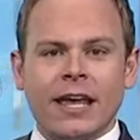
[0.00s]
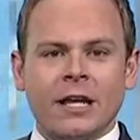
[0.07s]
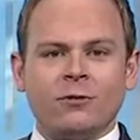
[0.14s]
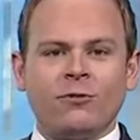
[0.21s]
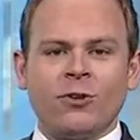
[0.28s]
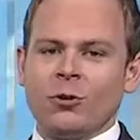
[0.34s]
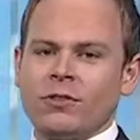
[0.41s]
in
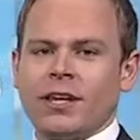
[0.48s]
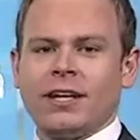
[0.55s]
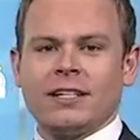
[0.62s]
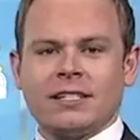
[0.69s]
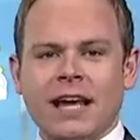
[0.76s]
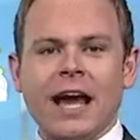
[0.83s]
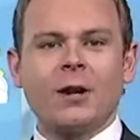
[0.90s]
view, the
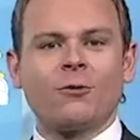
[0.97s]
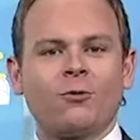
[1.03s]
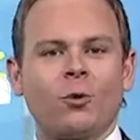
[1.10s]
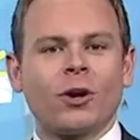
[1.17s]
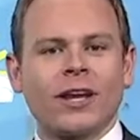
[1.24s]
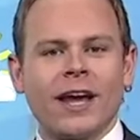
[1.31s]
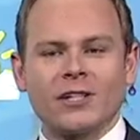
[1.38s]
entire
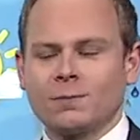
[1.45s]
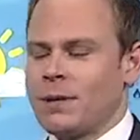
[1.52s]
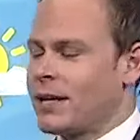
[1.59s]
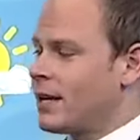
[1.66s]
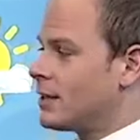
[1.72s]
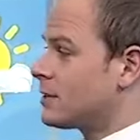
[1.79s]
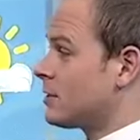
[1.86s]
forecast,
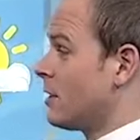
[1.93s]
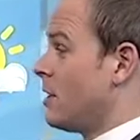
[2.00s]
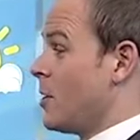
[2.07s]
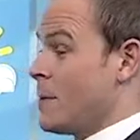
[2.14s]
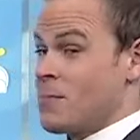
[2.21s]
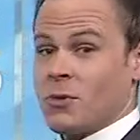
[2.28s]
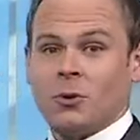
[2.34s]
because
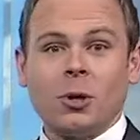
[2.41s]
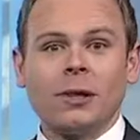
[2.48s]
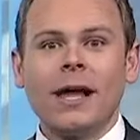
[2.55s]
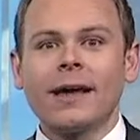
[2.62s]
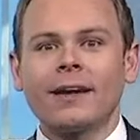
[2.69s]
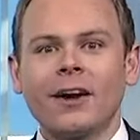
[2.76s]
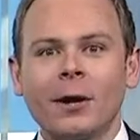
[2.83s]
there are a
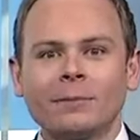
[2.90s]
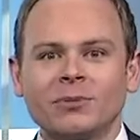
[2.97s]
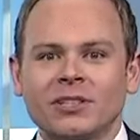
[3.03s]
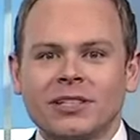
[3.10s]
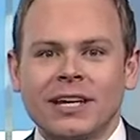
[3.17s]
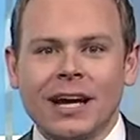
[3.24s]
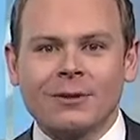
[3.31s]
lot of ups
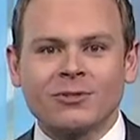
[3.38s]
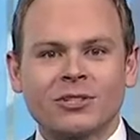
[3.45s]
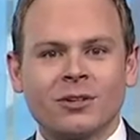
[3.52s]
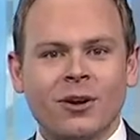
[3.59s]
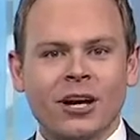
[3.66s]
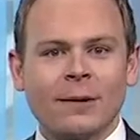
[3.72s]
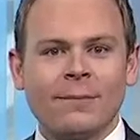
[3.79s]
and downs to
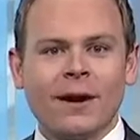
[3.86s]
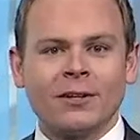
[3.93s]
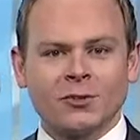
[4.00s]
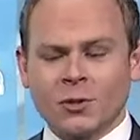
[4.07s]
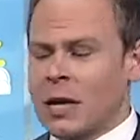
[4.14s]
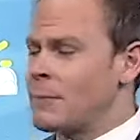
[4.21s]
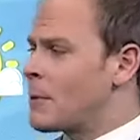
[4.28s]
talk about. So we can help you